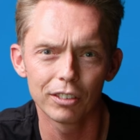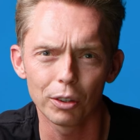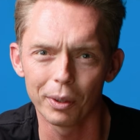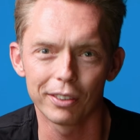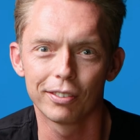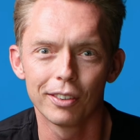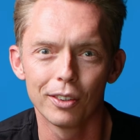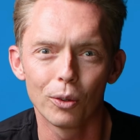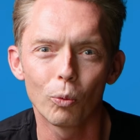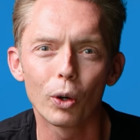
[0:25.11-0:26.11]
So what is
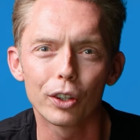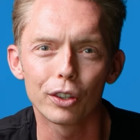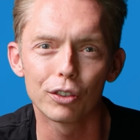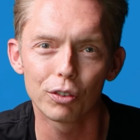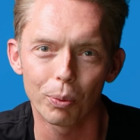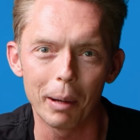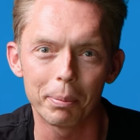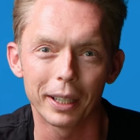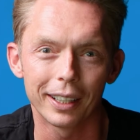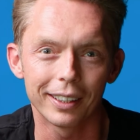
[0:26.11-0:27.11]
word
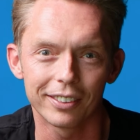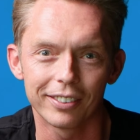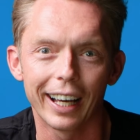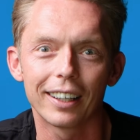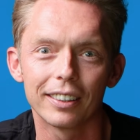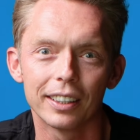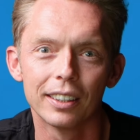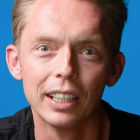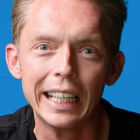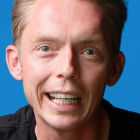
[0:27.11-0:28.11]
swapping exactly?
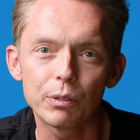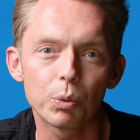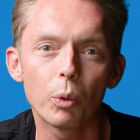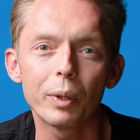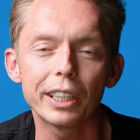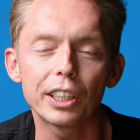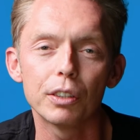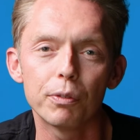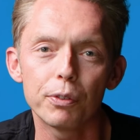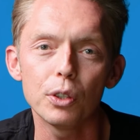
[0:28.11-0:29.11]
It's when we
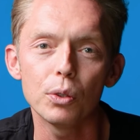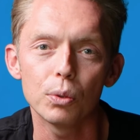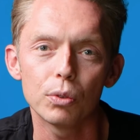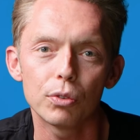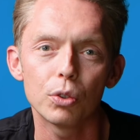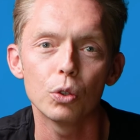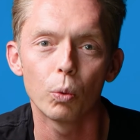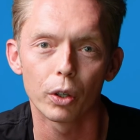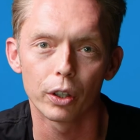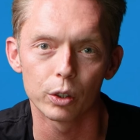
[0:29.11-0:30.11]
confuse two
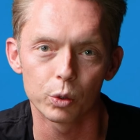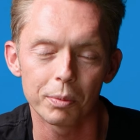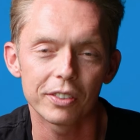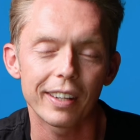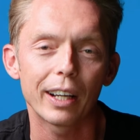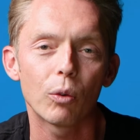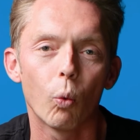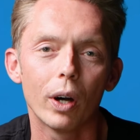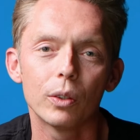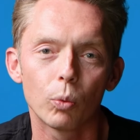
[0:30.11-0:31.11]
words. We mistake
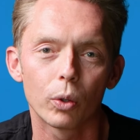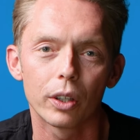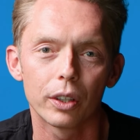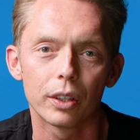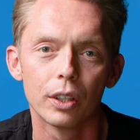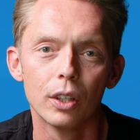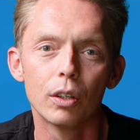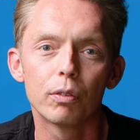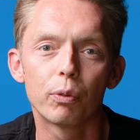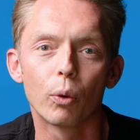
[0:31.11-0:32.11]
one word
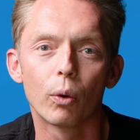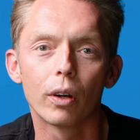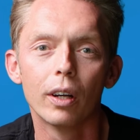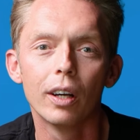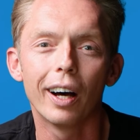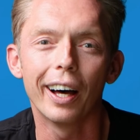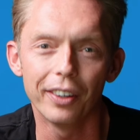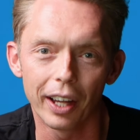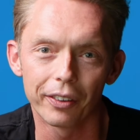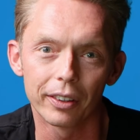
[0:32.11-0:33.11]
for
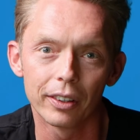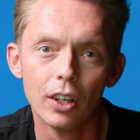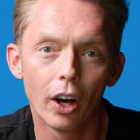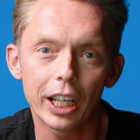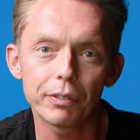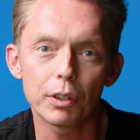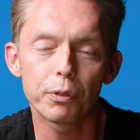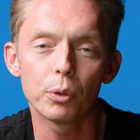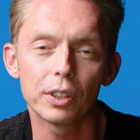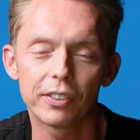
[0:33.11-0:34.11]
another. I'll give you a
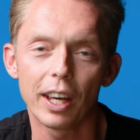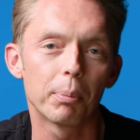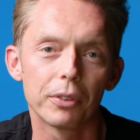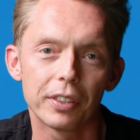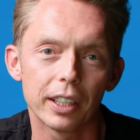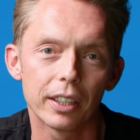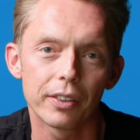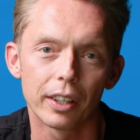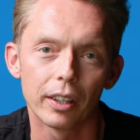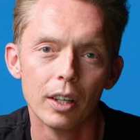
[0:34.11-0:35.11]
few examples here
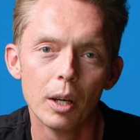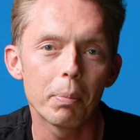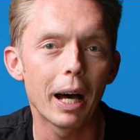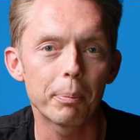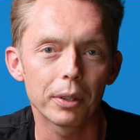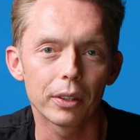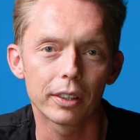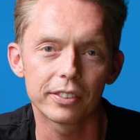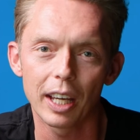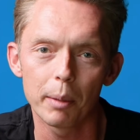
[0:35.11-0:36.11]
that are popular
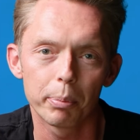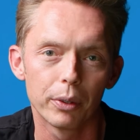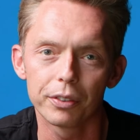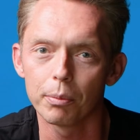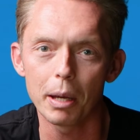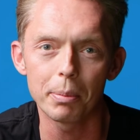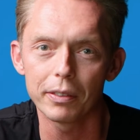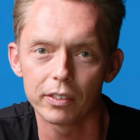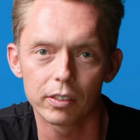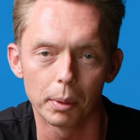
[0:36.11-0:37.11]
examples and maybe
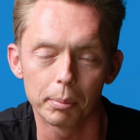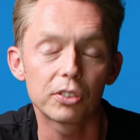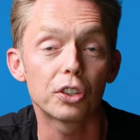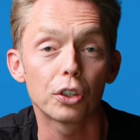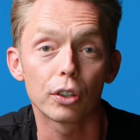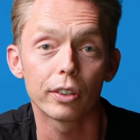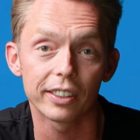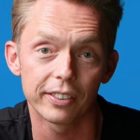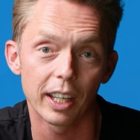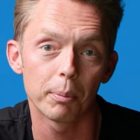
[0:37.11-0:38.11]
even some obscure
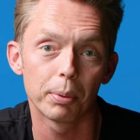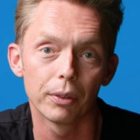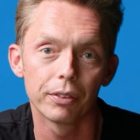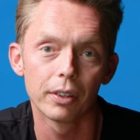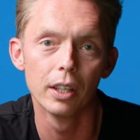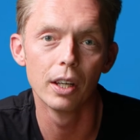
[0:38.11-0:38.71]
examples.